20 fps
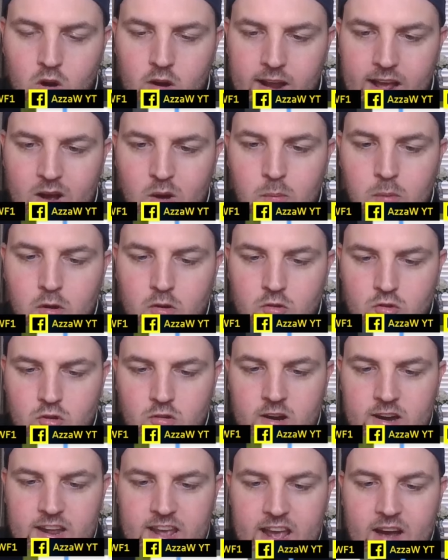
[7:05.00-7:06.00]
Albon's
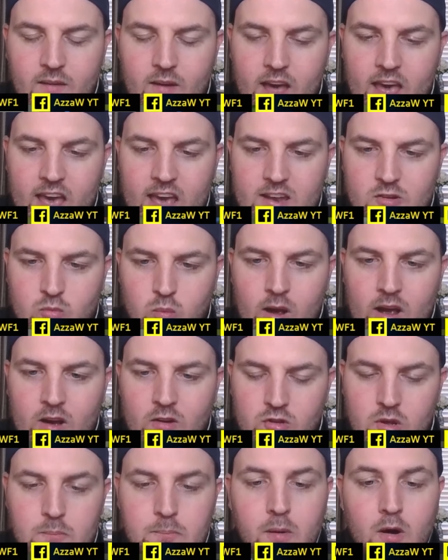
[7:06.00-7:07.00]
already out ahead as well.
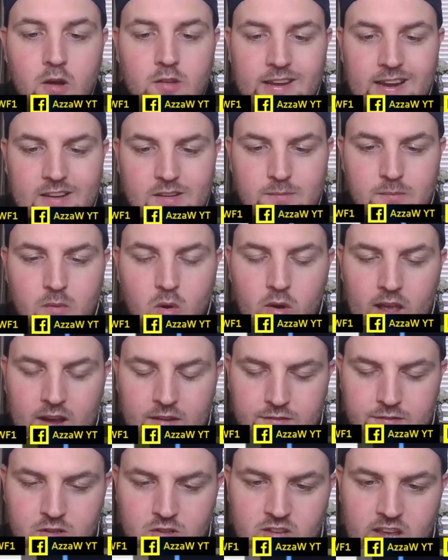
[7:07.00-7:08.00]
So Bottas might
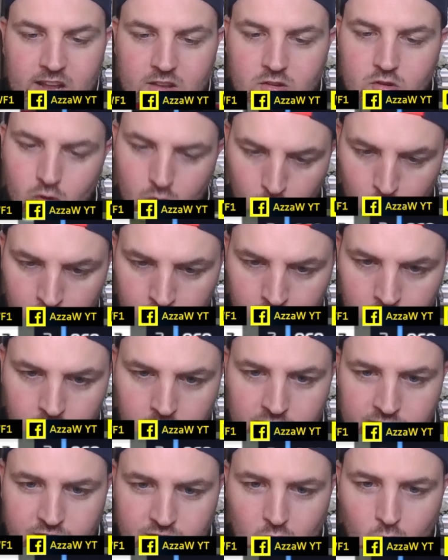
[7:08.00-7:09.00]
have to settle
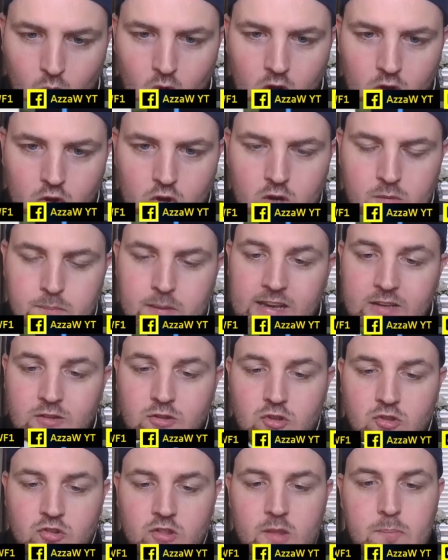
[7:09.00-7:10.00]
for what could be
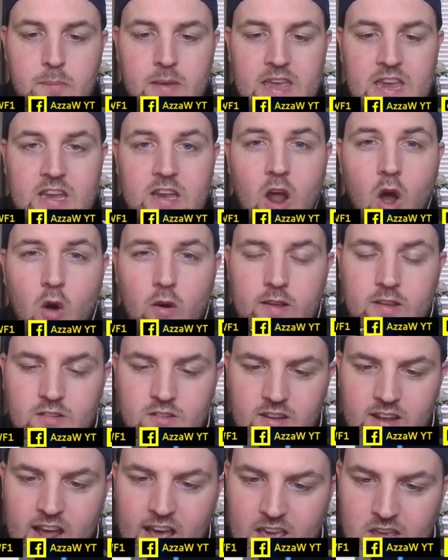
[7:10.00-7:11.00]
just the P9
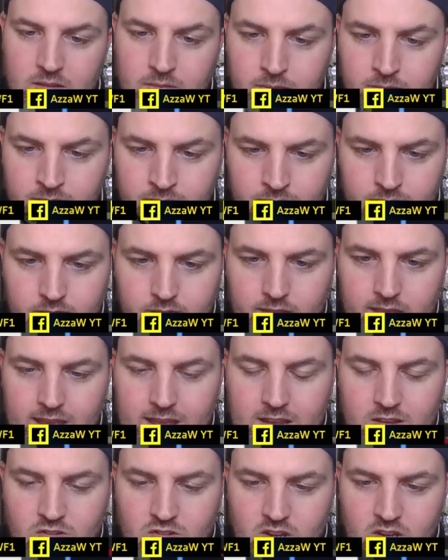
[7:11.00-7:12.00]
today
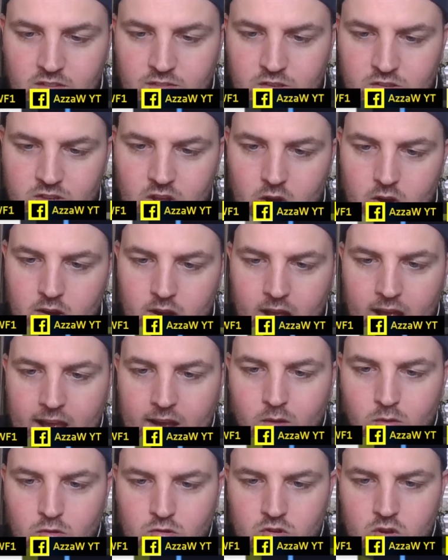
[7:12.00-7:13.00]
in Silverstone.
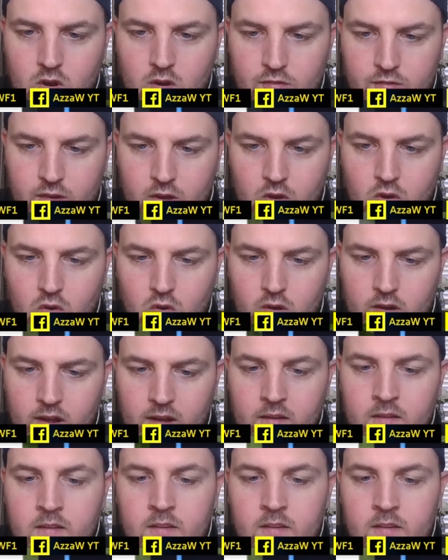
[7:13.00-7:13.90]
Out of the corner.